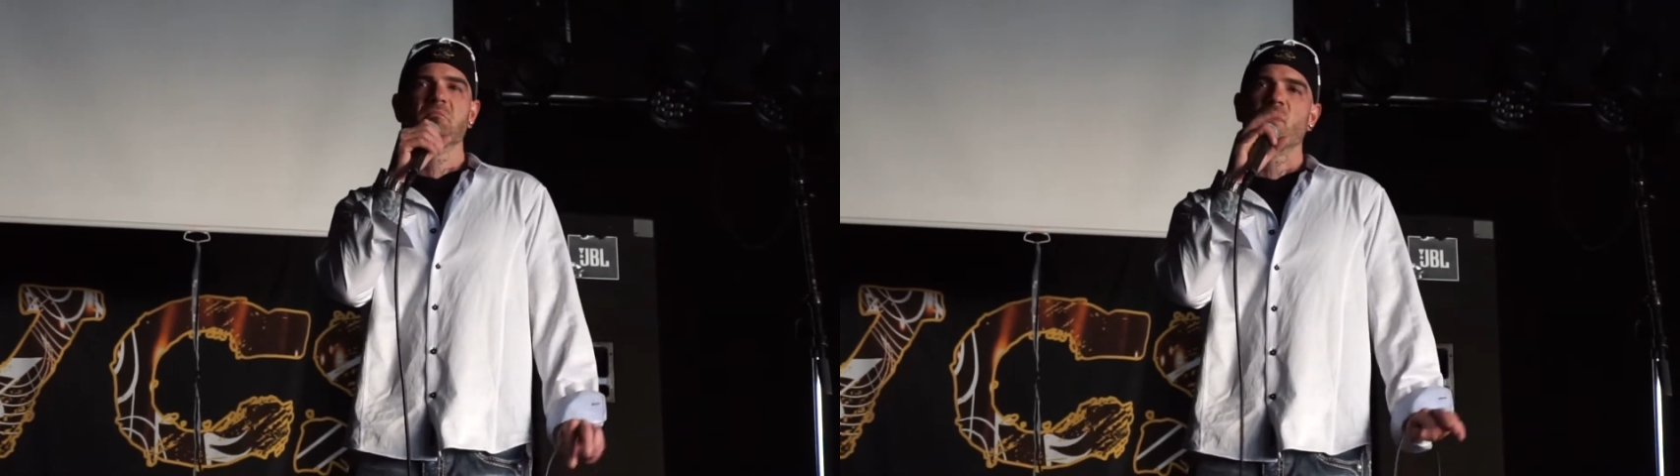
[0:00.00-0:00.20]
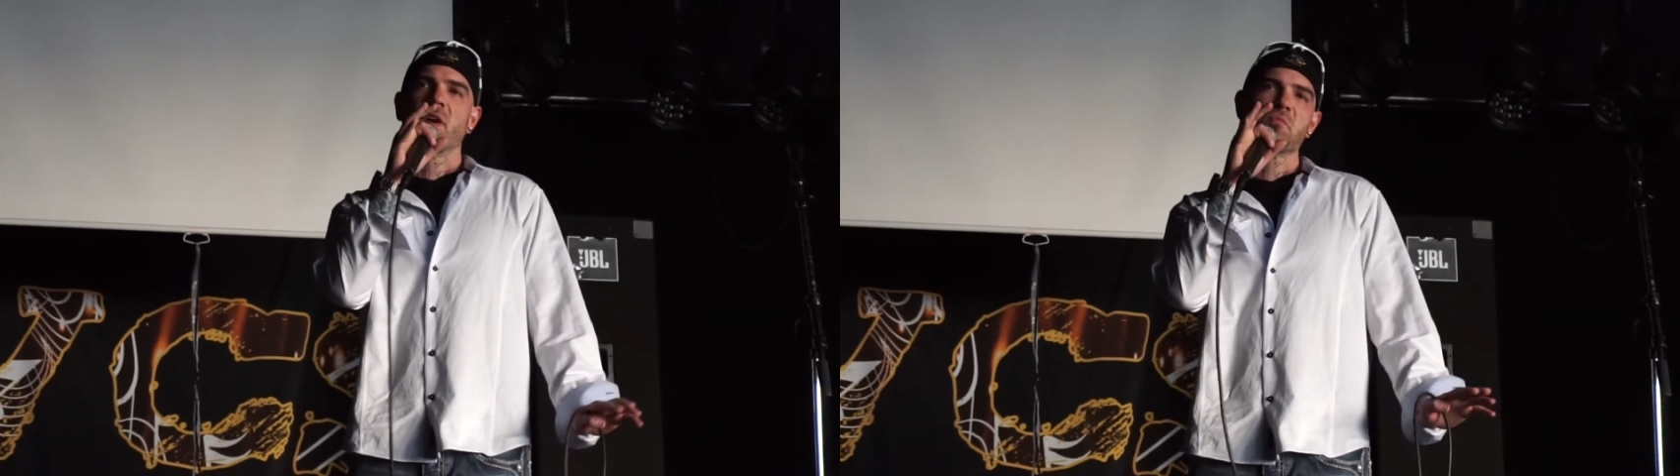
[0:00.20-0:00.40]

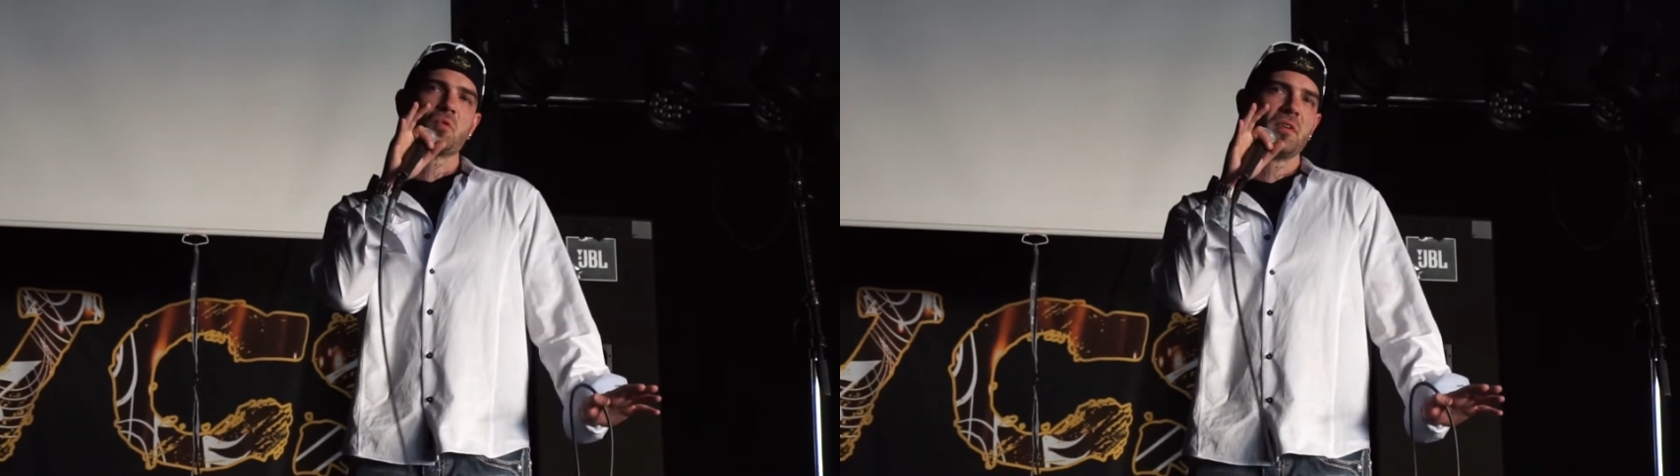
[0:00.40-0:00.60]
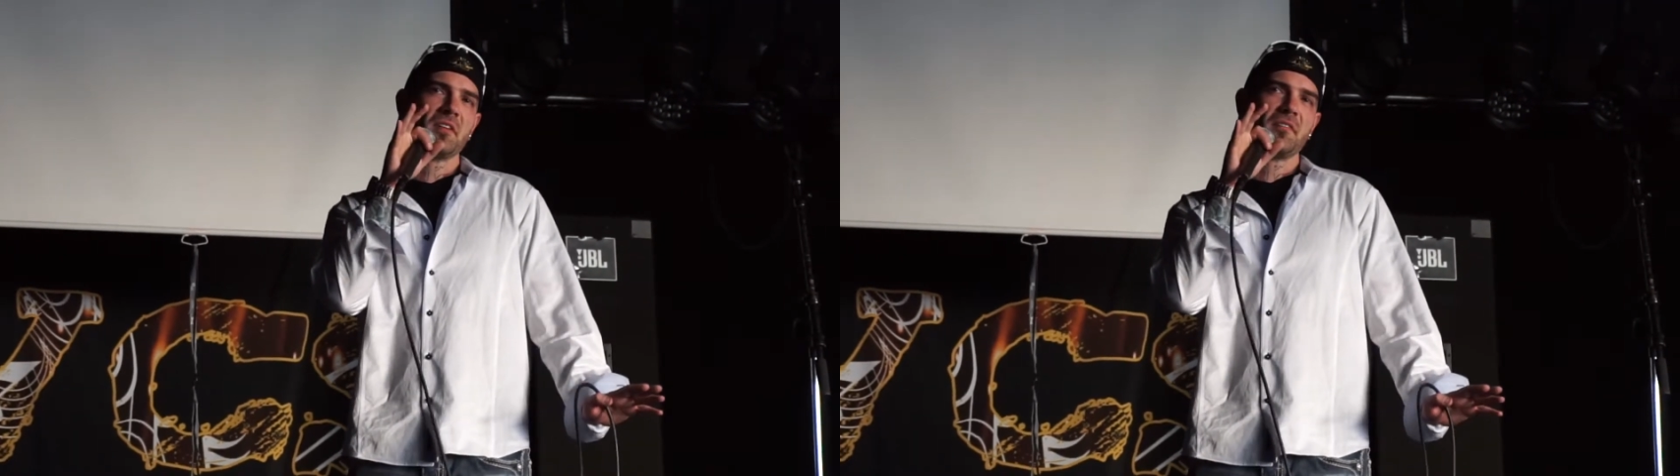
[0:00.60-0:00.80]
When I'm
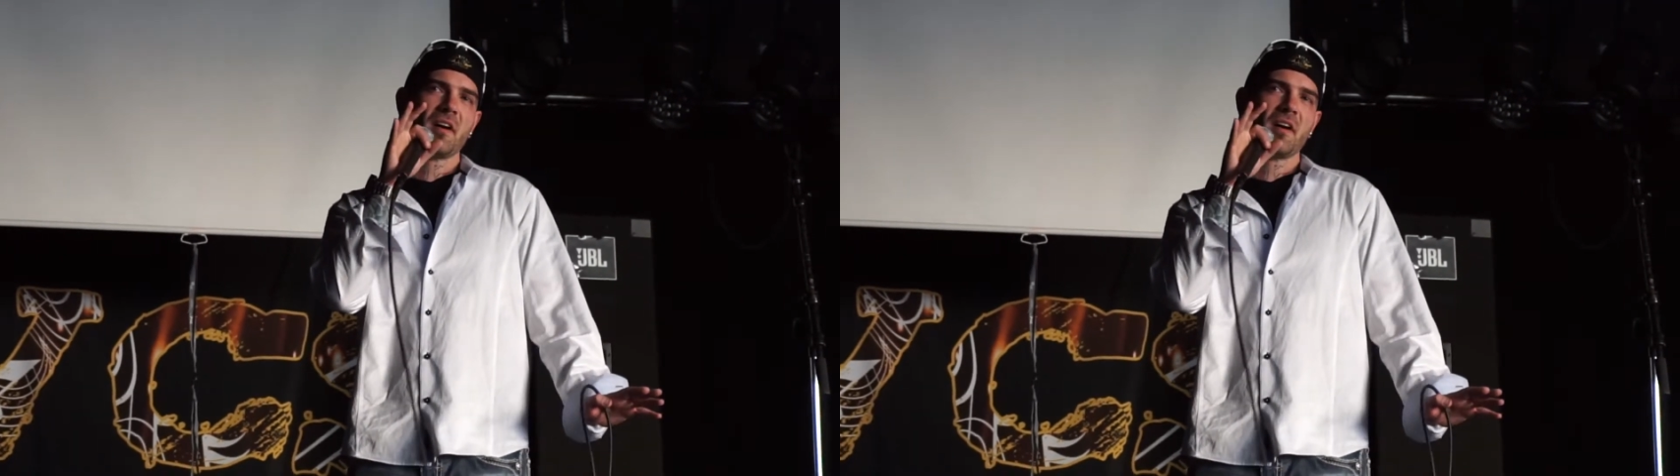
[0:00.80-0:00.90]
25,